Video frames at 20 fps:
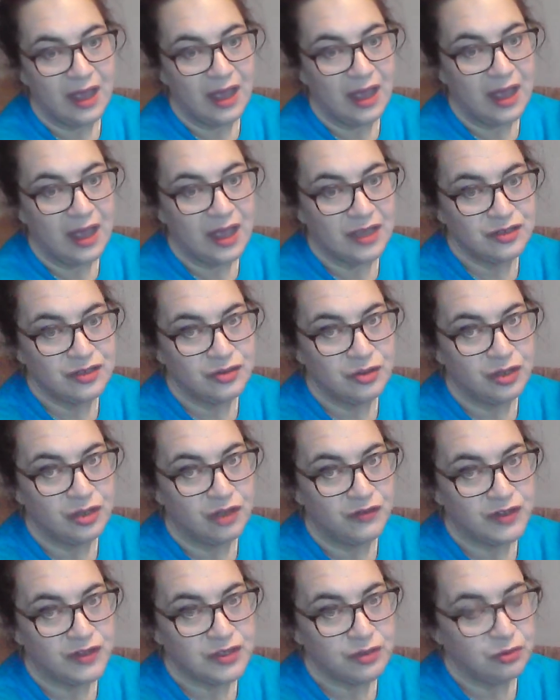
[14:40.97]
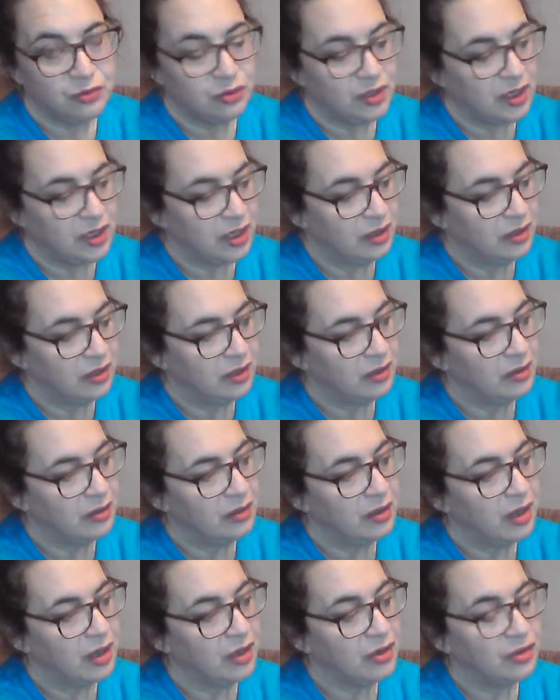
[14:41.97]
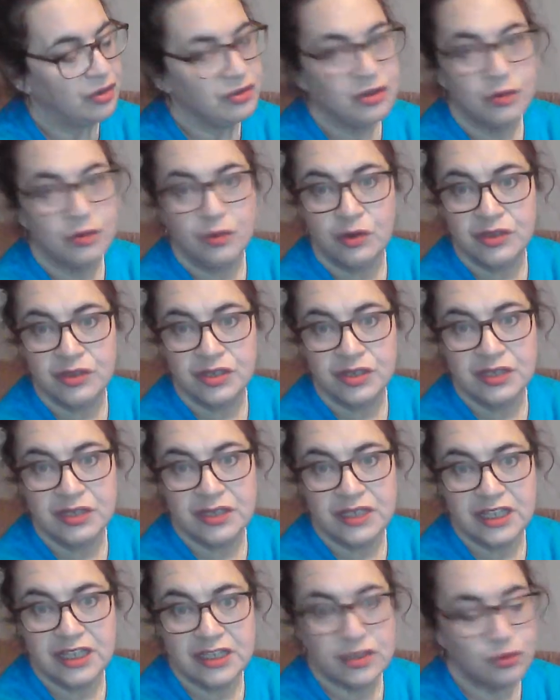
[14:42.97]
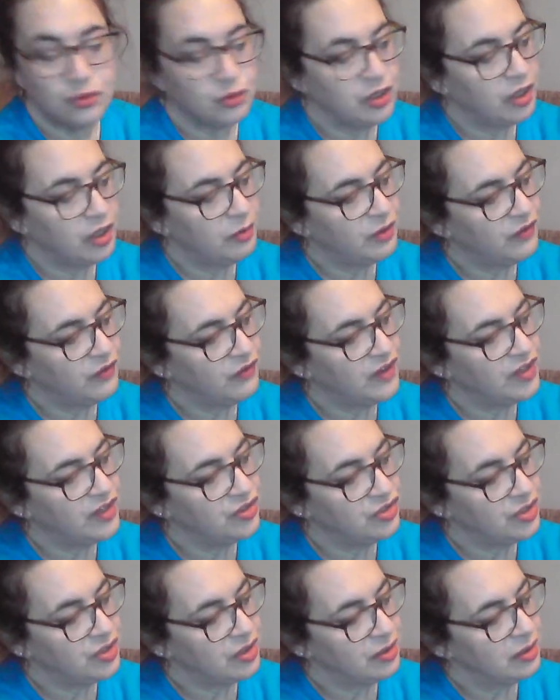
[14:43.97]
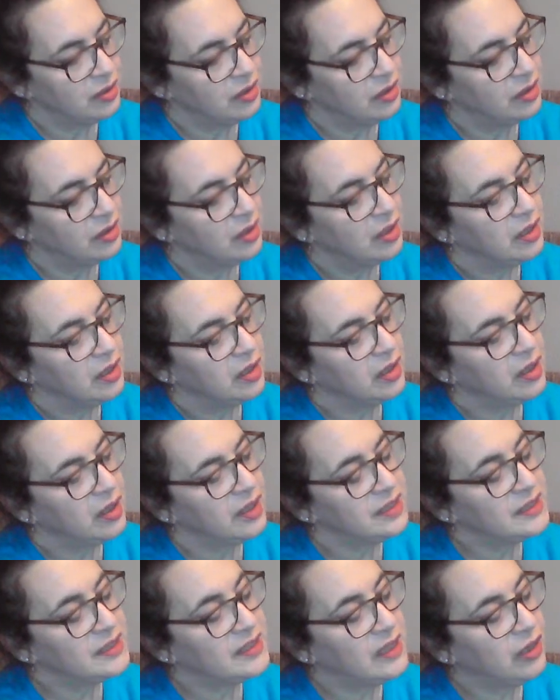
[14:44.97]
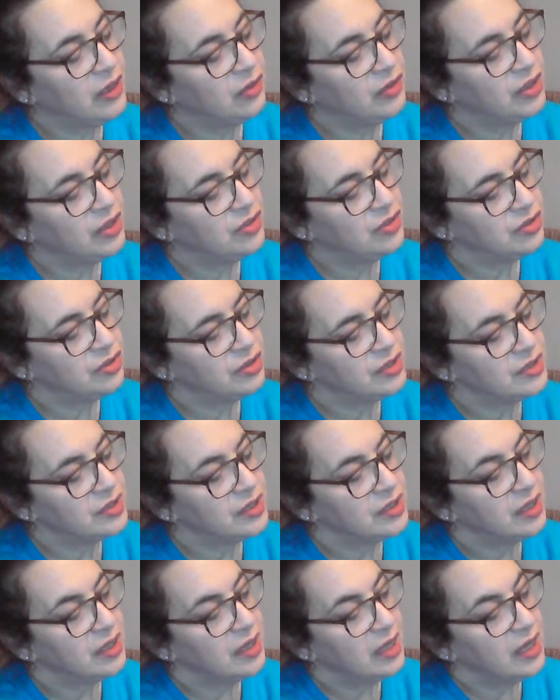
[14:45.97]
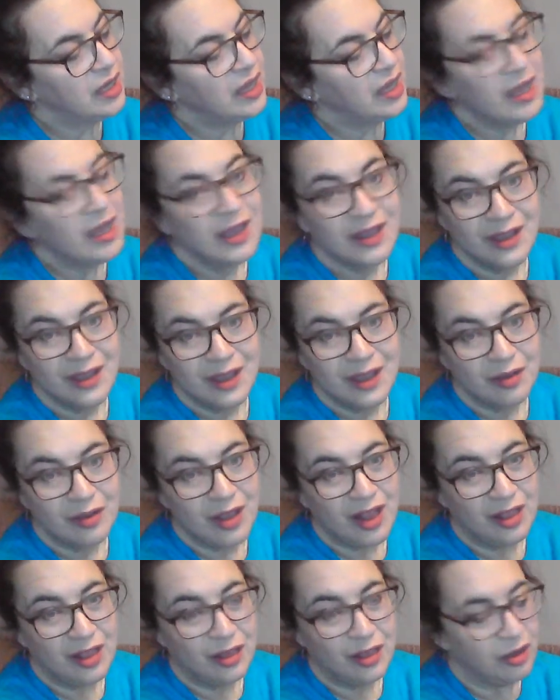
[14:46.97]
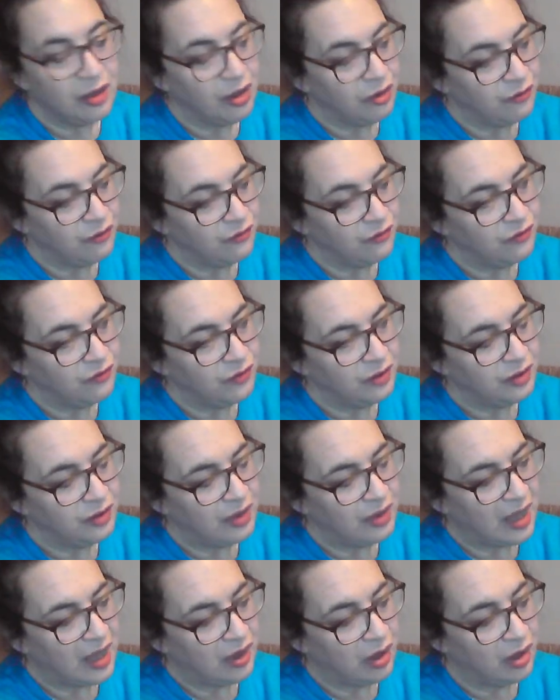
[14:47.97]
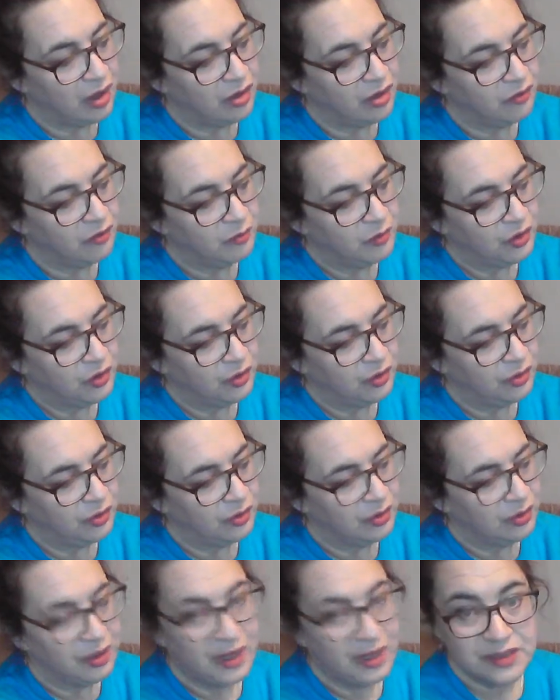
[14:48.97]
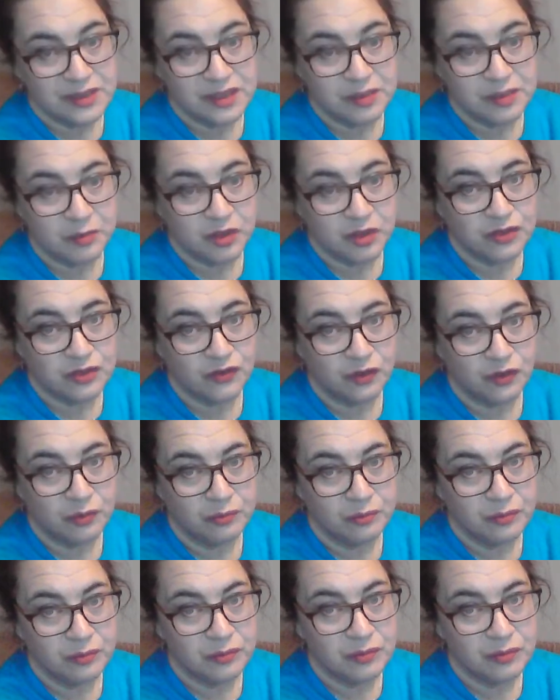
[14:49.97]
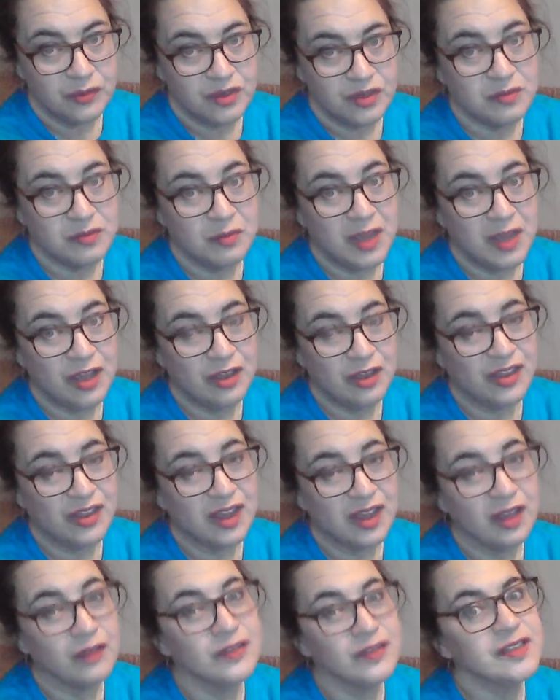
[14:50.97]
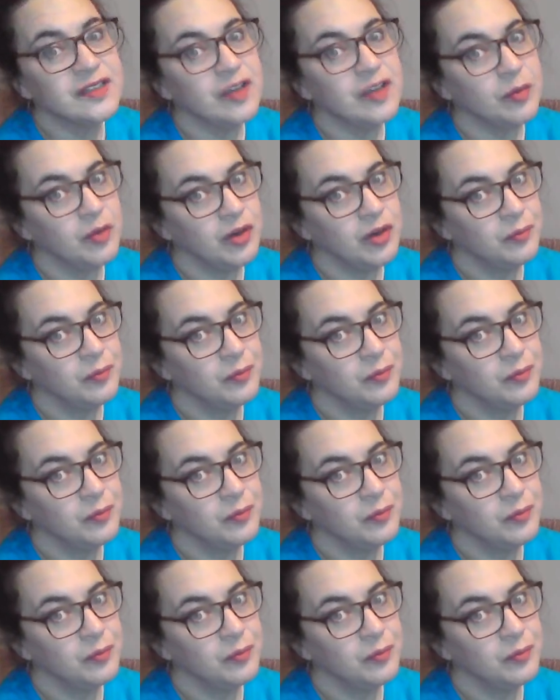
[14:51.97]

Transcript: I do love a story, an underwater sea story with fish and sea creatures. I love that colour blue, isn't it beautiful? Doesn't make you think of the summer.